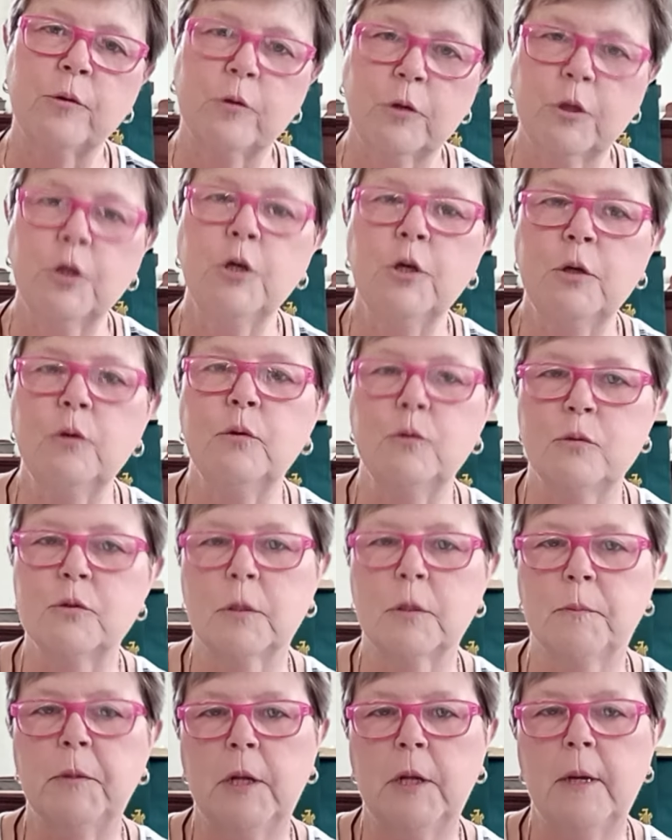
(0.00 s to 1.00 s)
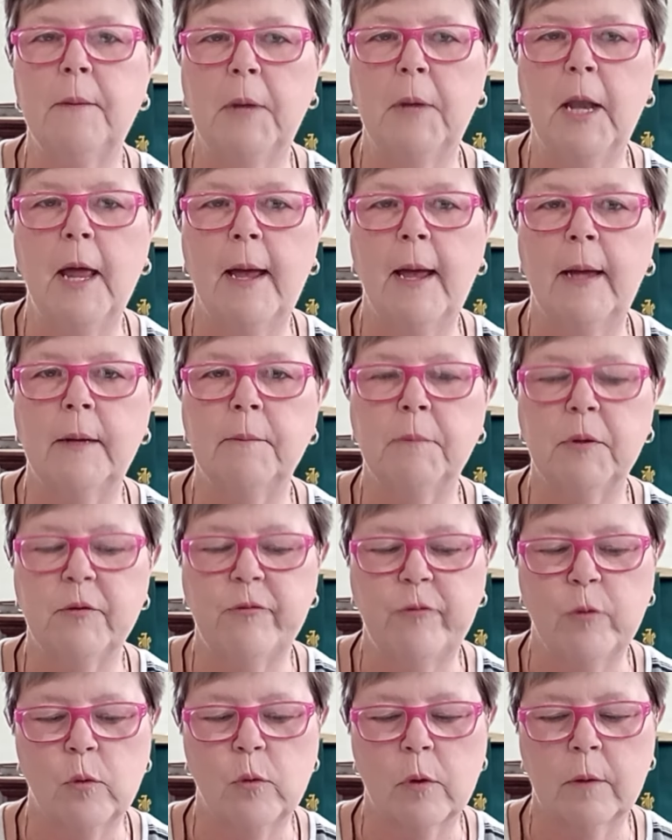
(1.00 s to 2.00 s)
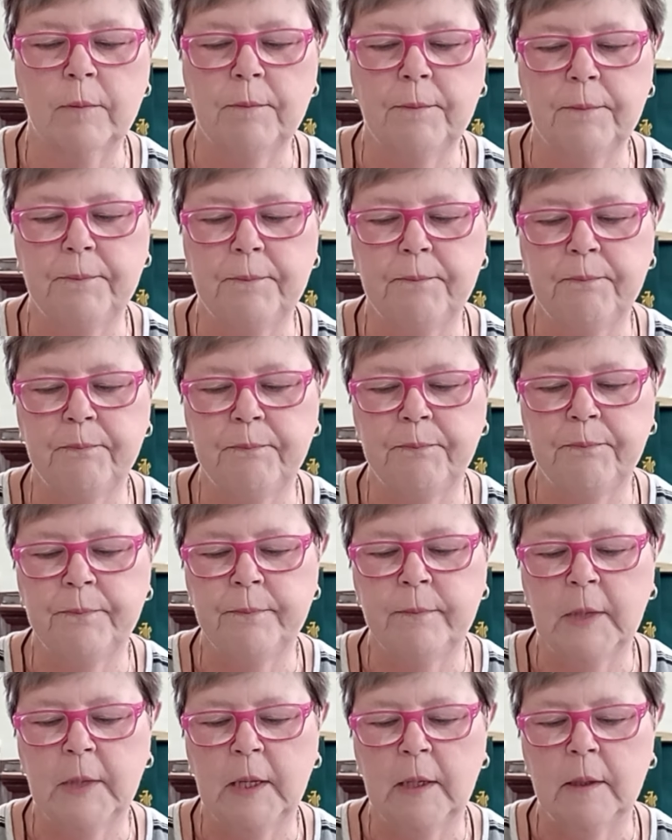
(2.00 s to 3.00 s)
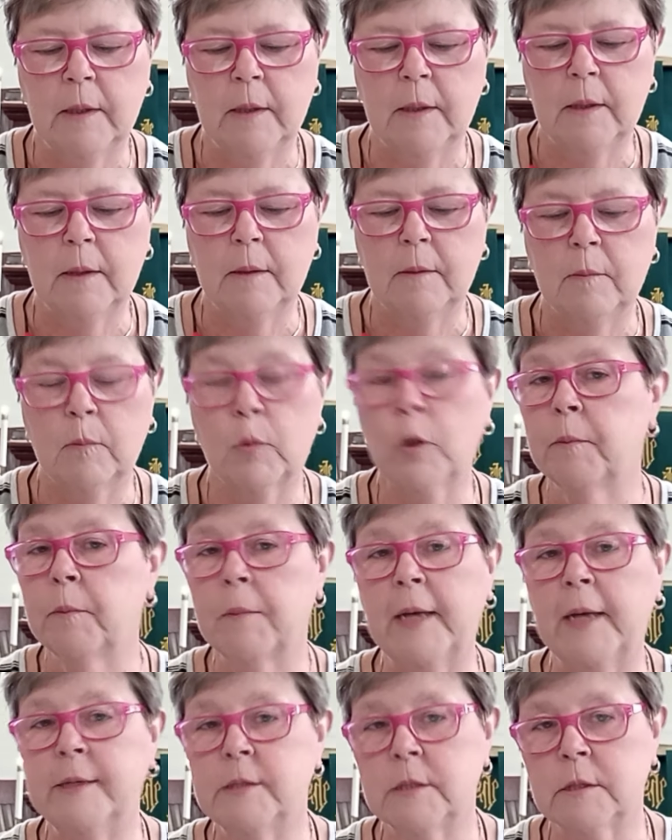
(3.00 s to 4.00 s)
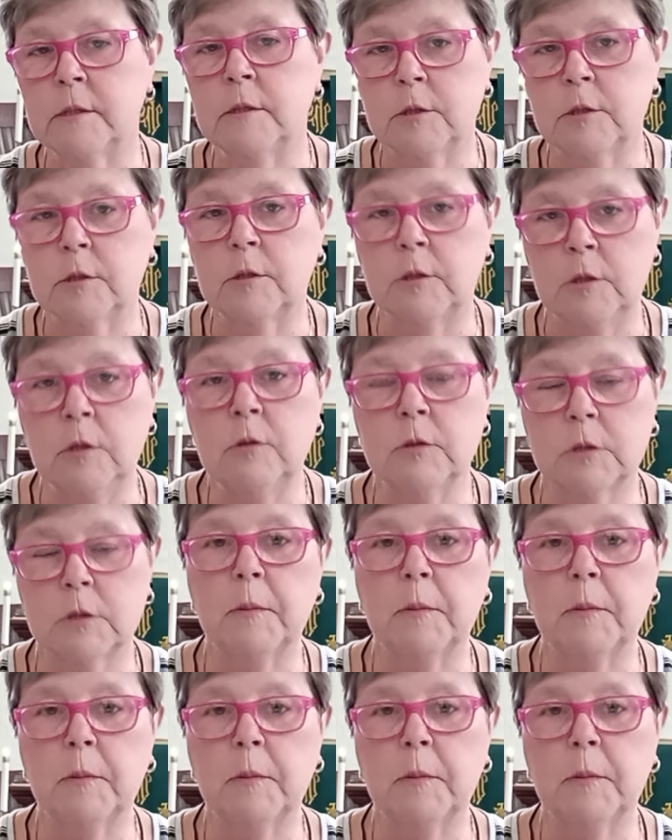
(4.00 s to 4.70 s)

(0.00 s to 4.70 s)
use a plumb line before. Brick masons use them a